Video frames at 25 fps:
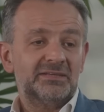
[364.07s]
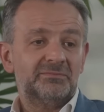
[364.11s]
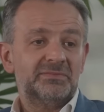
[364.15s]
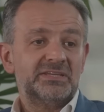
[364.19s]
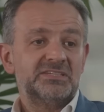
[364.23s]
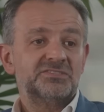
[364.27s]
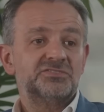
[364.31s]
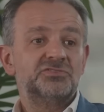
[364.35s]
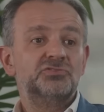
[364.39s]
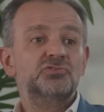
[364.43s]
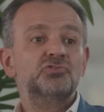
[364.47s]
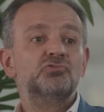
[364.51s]
It
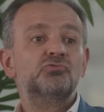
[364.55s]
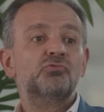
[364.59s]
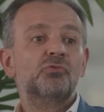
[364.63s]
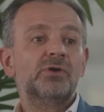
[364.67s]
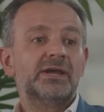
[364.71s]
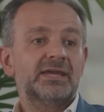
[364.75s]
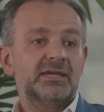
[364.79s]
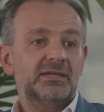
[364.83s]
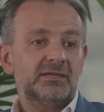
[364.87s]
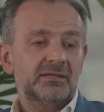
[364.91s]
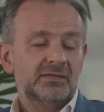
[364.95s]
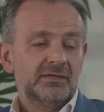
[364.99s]
means the
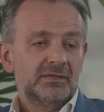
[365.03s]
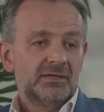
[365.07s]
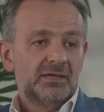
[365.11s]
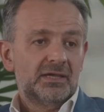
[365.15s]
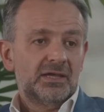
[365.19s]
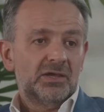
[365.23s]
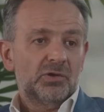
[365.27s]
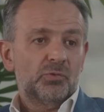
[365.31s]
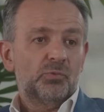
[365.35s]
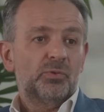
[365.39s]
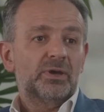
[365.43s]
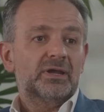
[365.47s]
way
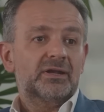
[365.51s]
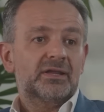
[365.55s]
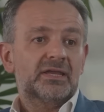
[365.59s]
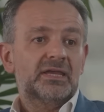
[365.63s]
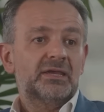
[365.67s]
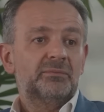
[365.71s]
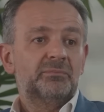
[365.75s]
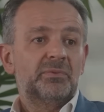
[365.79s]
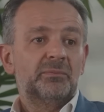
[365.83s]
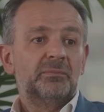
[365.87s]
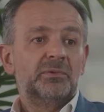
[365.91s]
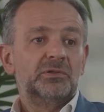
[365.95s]
we are
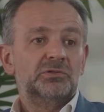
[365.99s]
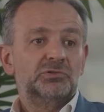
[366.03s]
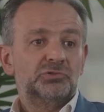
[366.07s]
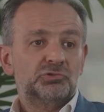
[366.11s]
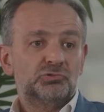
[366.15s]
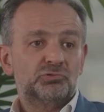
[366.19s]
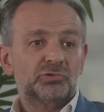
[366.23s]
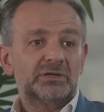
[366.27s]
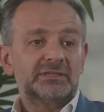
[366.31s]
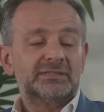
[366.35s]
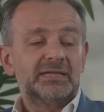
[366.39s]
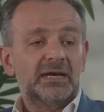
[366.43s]
capable
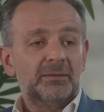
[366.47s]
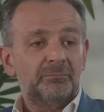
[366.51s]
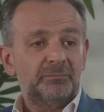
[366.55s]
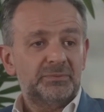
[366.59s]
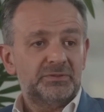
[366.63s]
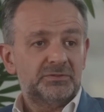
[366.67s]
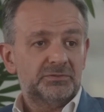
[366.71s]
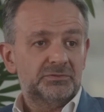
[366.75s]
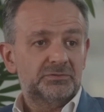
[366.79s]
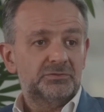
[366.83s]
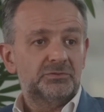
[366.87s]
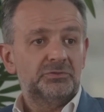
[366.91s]
to
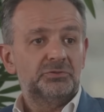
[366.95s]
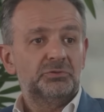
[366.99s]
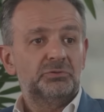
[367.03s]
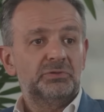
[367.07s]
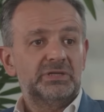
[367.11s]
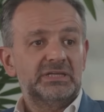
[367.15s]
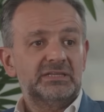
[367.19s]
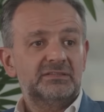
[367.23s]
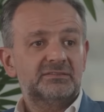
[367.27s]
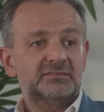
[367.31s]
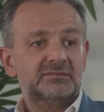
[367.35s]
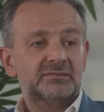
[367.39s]
adapt to new
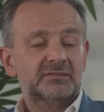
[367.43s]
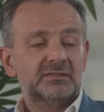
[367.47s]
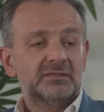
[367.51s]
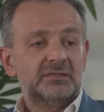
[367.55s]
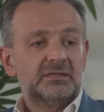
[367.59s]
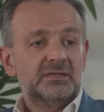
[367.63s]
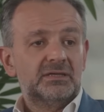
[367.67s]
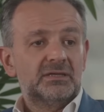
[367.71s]
needs,